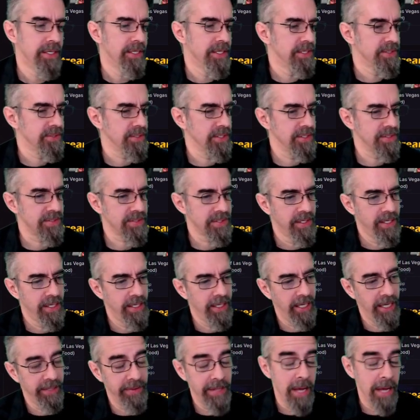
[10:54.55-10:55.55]
since
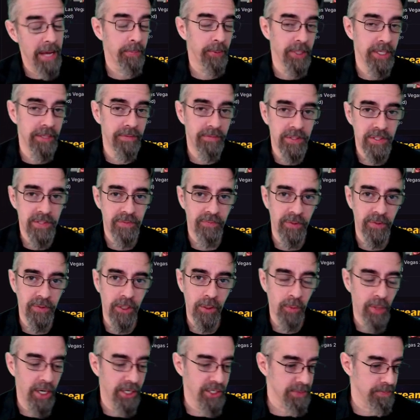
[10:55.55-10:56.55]
in that previous video
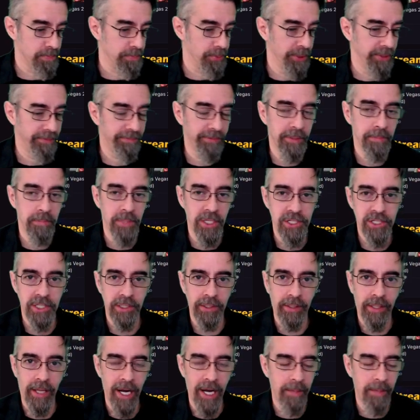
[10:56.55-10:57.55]
where I just briefly
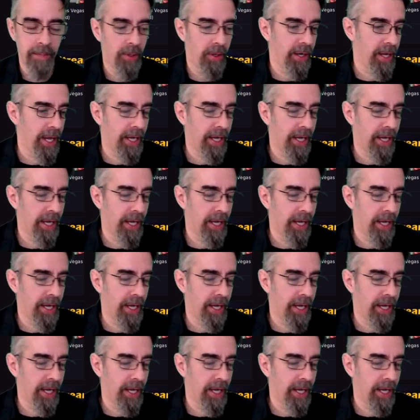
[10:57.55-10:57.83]
mentioned library,